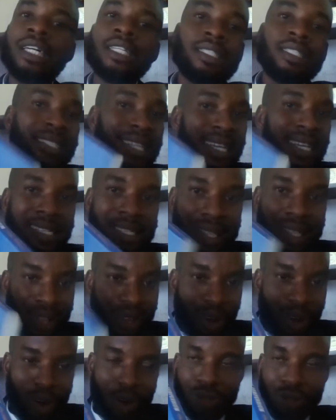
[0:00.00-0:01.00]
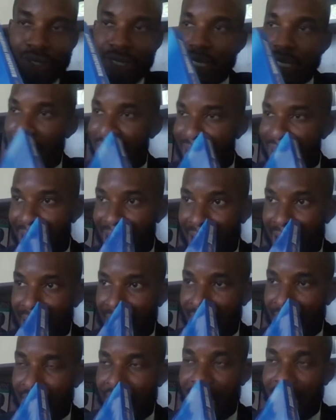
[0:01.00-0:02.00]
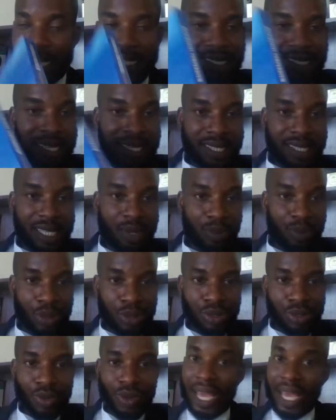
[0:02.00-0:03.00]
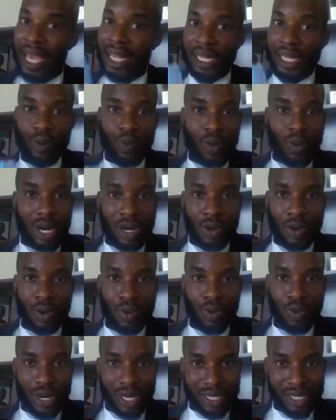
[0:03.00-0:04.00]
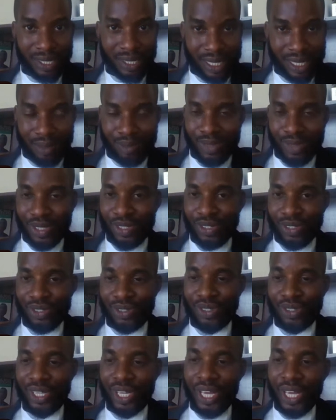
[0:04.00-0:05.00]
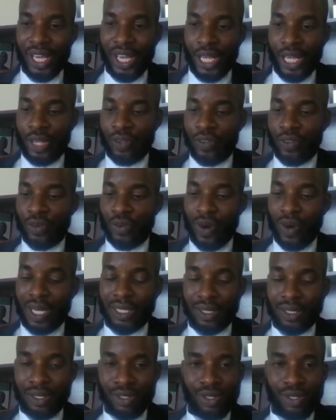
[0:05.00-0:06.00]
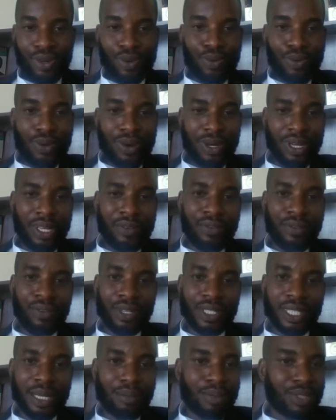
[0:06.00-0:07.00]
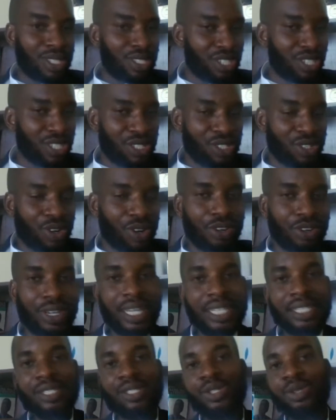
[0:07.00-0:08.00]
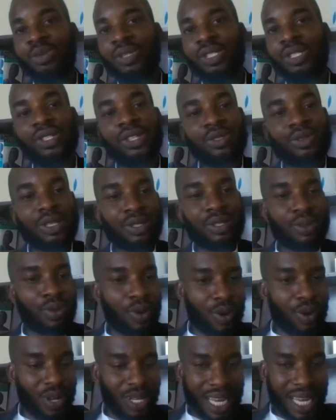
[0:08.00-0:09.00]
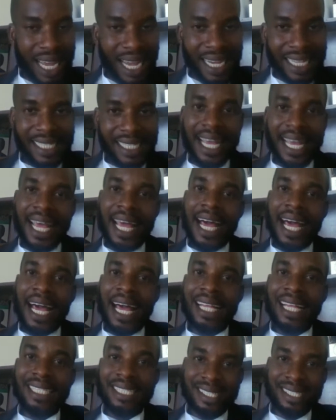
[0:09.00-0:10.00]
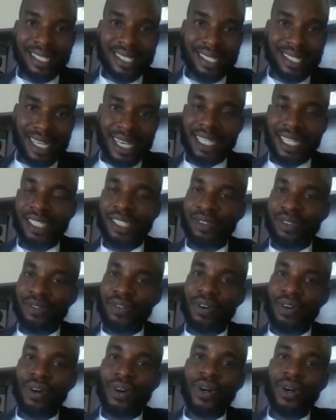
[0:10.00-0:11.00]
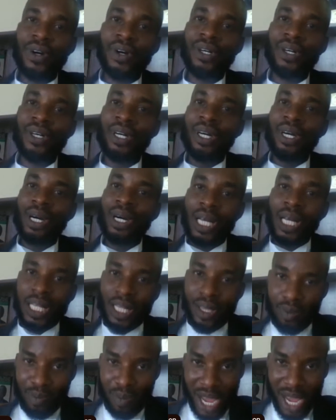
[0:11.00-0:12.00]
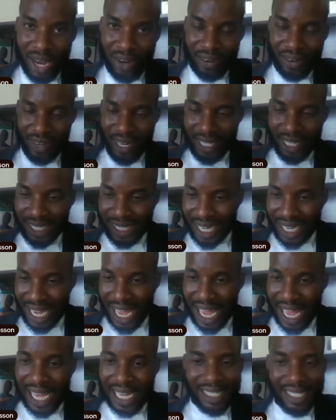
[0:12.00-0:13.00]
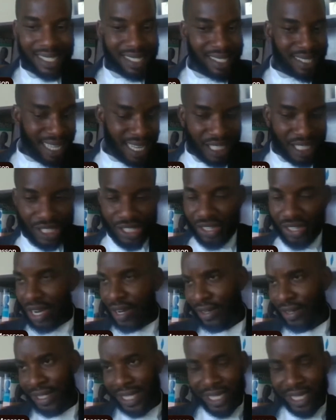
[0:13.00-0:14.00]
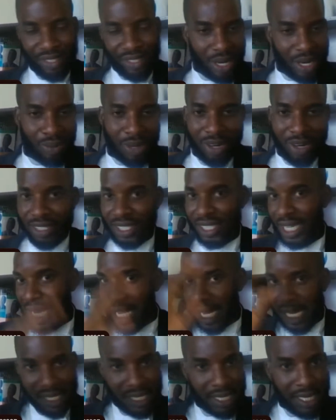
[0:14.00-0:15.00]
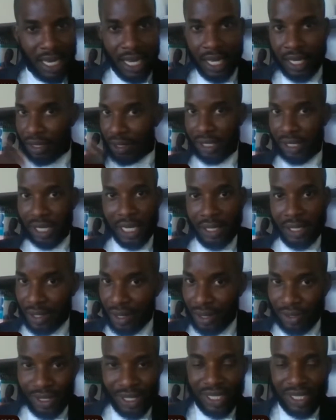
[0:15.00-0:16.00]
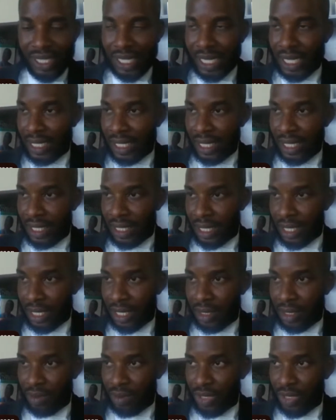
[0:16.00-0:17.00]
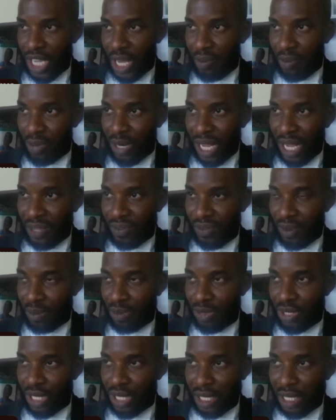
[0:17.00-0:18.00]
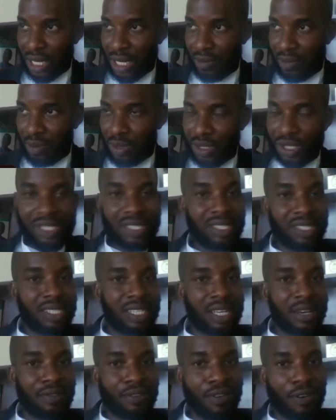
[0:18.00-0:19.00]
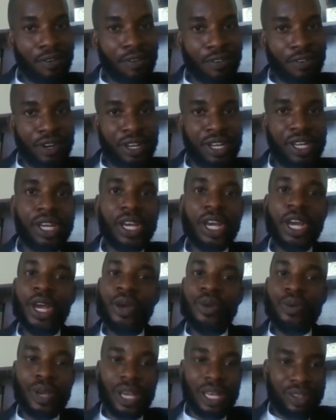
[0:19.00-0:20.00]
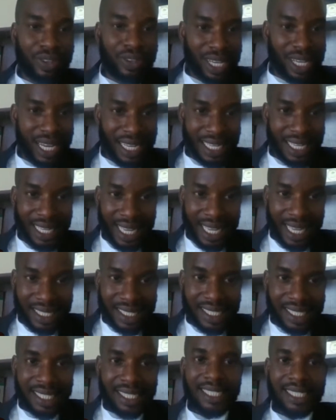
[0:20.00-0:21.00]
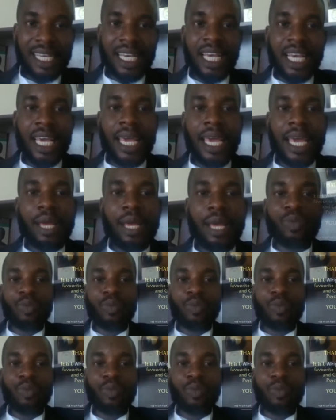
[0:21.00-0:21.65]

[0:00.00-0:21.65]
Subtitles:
these laws are accessible to anyone who wants them. So if you want to know if what I'm teaching is correct, you may just want to go online and search for the Marriage Act Nigeria or Nigeria Marriage Act. You can always get it. There are platforms that have put it there for free where you can get it and